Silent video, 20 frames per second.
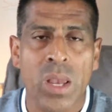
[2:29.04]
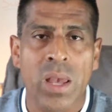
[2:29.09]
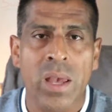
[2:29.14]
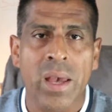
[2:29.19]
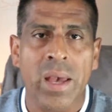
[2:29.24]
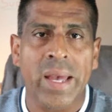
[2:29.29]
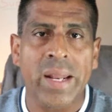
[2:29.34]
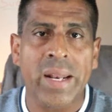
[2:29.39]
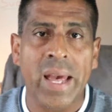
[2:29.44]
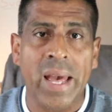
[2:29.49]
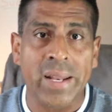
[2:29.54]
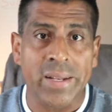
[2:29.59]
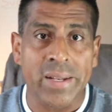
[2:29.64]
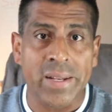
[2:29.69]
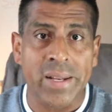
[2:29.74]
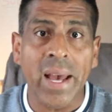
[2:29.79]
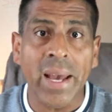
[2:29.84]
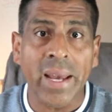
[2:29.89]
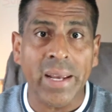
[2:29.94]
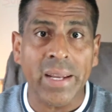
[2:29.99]
And at
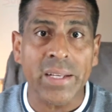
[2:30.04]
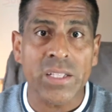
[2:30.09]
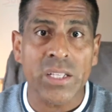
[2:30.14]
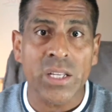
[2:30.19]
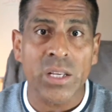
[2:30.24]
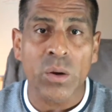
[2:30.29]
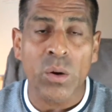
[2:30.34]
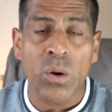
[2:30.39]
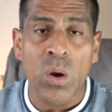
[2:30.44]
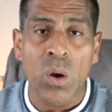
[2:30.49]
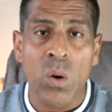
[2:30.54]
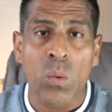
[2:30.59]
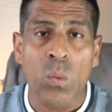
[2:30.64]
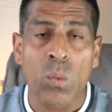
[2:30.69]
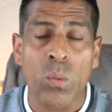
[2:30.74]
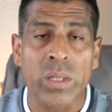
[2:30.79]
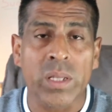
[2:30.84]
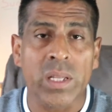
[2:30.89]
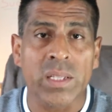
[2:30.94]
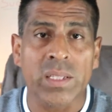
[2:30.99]
night,
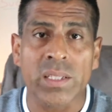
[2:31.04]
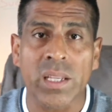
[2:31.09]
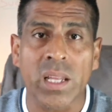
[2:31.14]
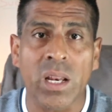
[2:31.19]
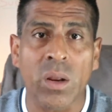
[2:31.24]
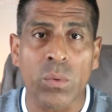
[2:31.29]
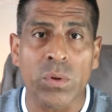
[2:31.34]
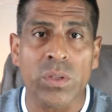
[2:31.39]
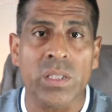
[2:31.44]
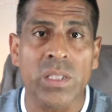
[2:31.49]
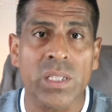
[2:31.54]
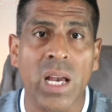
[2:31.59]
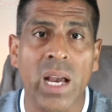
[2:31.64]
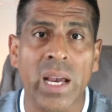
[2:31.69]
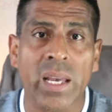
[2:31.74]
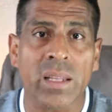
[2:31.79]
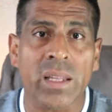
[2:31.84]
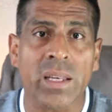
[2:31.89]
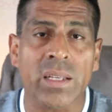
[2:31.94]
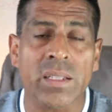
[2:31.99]
when the city was
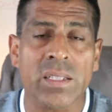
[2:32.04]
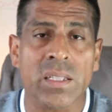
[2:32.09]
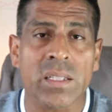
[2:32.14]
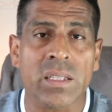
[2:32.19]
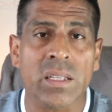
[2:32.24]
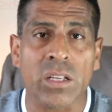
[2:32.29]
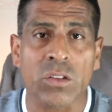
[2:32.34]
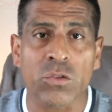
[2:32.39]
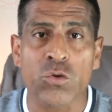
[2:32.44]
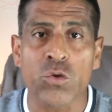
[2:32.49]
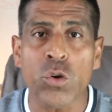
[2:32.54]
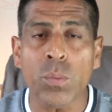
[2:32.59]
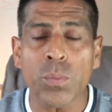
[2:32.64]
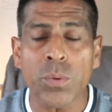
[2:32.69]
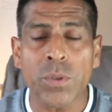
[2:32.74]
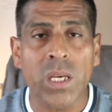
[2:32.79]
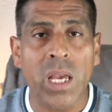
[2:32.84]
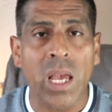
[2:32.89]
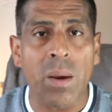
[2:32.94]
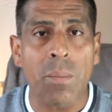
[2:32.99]
silent, the
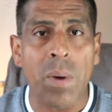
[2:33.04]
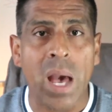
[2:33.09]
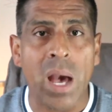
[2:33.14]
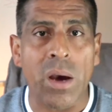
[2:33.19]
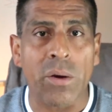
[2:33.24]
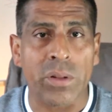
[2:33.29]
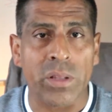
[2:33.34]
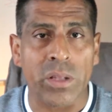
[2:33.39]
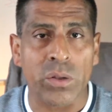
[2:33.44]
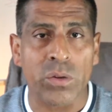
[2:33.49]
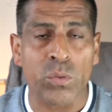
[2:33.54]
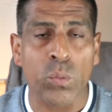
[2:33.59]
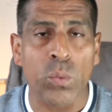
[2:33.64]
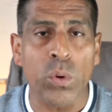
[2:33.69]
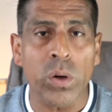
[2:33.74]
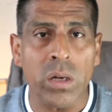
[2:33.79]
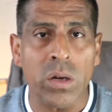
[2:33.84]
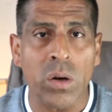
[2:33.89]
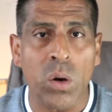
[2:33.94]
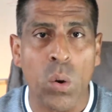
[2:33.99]
troops came out of this
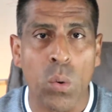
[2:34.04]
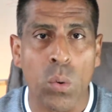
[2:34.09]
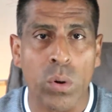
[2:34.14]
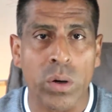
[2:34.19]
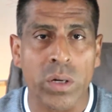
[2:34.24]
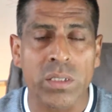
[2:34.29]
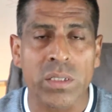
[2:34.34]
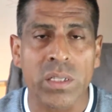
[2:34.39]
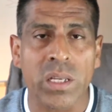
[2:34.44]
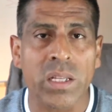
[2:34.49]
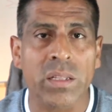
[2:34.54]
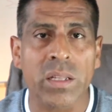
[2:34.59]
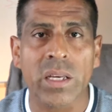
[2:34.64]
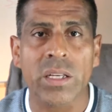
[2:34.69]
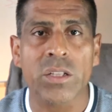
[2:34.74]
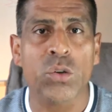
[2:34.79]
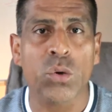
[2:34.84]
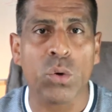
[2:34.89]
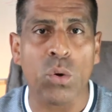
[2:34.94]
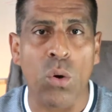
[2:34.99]
wooden horse and they
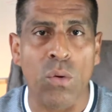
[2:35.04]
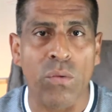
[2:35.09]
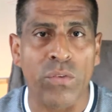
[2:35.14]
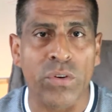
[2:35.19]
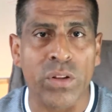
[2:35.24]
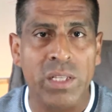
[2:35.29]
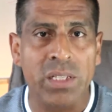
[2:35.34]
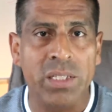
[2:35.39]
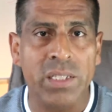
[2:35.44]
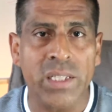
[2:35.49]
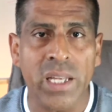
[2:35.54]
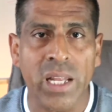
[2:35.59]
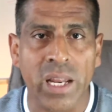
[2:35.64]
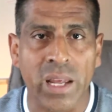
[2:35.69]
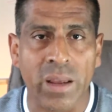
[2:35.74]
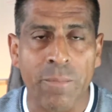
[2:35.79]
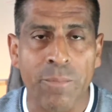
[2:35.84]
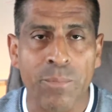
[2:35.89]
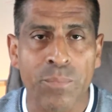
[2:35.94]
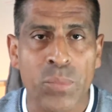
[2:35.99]
took over the city.
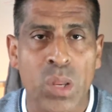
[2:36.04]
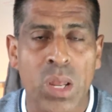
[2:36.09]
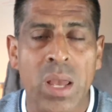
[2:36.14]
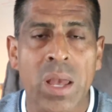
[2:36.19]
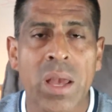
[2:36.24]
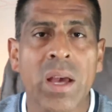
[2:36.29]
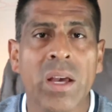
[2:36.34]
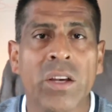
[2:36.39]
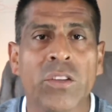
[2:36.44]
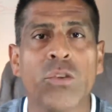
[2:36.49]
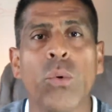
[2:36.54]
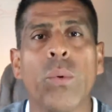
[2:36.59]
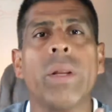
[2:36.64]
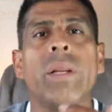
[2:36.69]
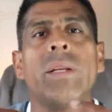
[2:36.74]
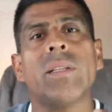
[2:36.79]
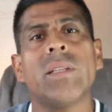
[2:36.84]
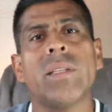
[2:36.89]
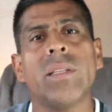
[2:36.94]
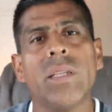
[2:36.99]
So in
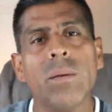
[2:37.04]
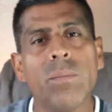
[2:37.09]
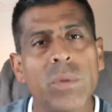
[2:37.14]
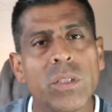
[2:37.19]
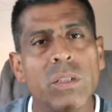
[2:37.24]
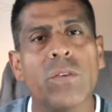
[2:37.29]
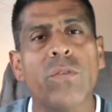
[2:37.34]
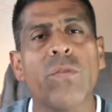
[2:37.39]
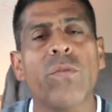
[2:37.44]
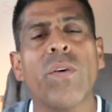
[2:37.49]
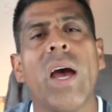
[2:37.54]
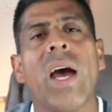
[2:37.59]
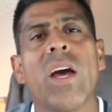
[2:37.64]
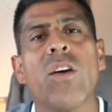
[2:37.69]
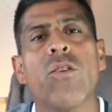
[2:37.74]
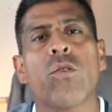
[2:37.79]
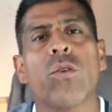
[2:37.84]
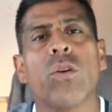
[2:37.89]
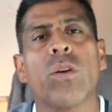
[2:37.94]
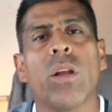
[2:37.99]
a similar
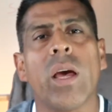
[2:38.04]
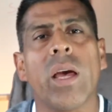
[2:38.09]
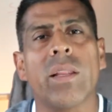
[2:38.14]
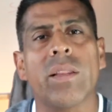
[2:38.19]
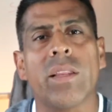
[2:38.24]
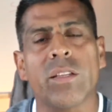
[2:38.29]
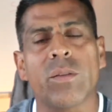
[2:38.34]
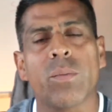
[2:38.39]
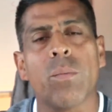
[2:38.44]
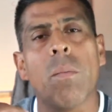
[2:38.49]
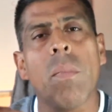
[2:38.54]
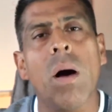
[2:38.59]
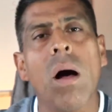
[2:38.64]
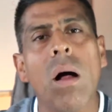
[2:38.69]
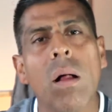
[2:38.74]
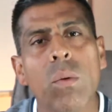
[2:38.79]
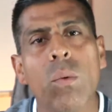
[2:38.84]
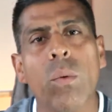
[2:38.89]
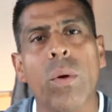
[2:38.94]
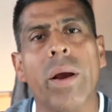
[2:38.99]
fashion, this
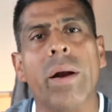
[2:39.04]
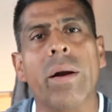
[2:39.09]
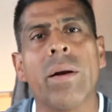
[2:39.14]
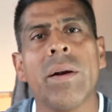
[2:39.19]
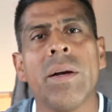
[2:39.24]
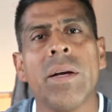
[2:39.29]
malware